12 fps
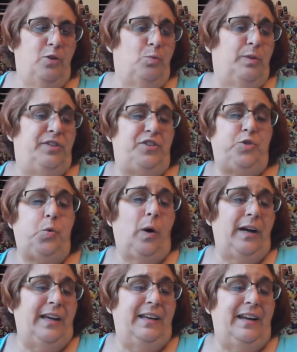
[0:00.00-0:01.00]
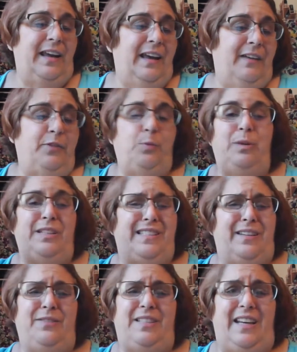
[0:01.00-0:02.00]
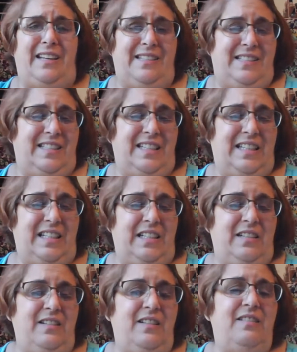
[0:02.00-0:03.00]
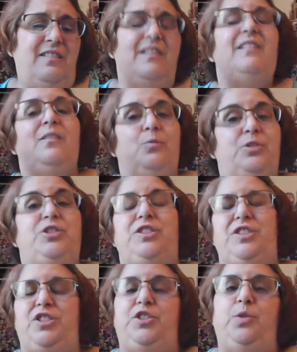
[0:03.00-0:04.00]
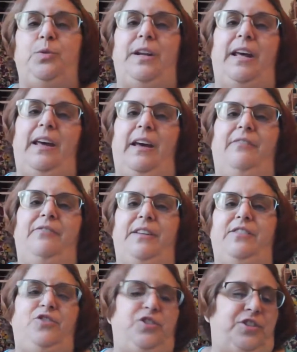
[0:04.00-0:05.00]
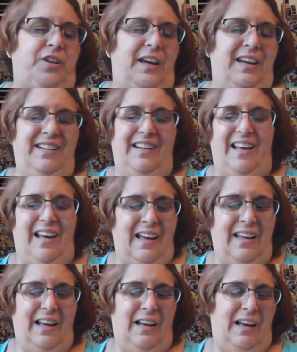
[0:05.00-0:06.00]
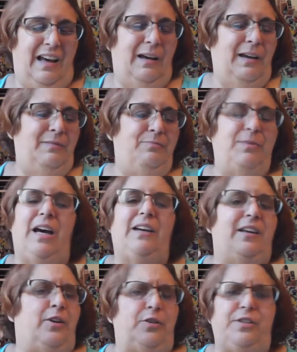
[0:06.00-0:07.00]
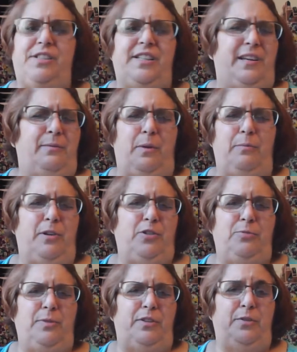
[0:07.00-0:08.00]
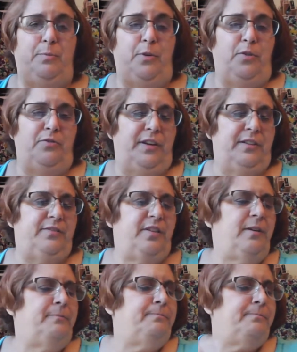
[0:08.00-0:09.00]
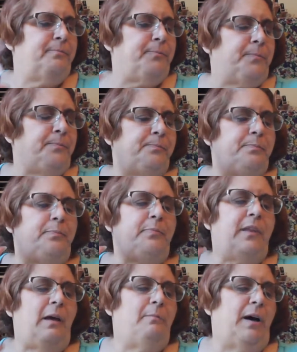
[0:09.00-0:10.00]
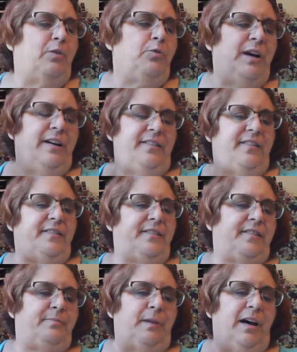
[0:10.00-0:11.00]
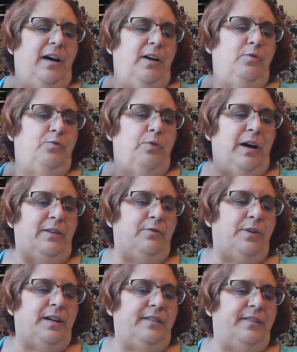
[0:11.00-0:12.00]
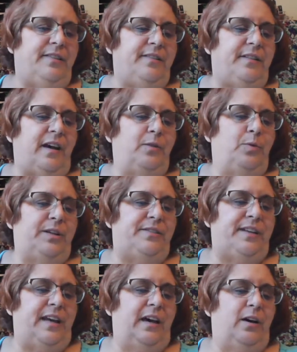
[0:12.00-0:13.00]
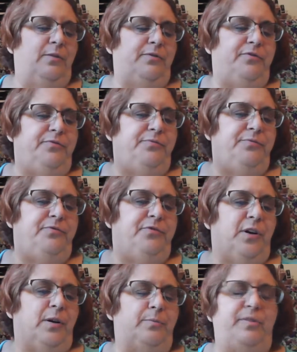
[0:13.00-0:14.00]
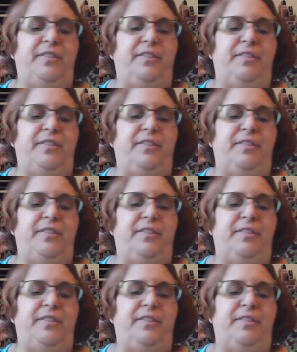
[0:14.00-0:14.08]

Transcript: was 20.5 and went down to 18, which is a 2.5 inch. And I'm not guaranteeing my measurements are perfect. My wrists, my right wrist, I went down from